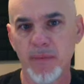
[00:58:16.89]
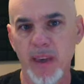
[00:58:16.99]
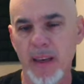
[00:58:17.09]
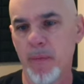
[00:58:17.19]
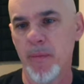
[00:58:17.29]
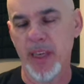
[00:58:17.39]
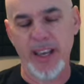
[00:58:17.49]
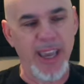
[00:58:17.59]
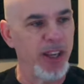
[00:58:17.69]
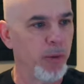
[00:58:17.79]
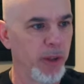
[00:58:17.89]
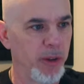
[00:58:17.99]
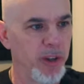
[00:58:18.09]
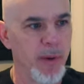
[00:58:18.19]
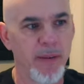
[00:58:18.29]
And that would be, I can't do on
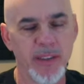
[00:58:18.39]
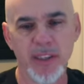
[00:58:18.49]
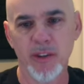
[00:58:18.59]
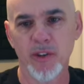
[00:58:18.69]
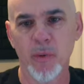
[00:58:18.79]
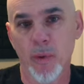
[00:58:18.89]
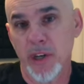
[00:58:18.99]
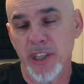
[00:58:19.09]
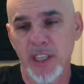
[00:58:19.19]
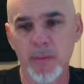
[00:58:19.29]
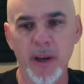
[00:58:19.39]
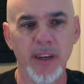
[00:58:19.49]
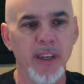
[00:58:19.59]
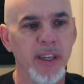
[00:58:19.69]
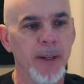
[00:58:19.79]
YouTube, obviously, there's no worksheets, but
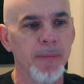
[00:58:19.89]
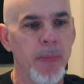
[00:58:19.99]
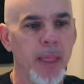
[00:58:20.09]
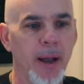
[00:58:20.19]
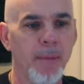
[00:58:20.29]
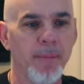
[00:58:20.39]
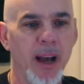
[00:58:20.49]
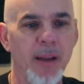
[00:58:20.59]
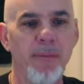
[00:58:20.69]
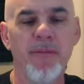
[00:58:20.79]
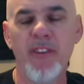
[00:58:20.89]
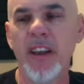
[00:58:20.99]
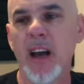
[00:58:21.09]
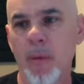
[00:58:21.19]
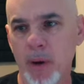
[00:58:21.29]
um, I
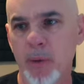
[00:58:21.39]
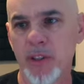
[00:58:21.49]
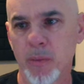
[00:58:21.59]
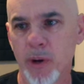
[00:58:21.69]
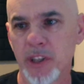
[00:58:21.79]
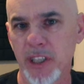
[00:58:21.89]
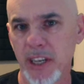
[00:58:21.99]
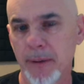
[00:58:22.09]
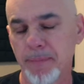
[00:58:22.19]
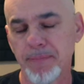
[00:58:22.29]
think I want to put some worksheets out.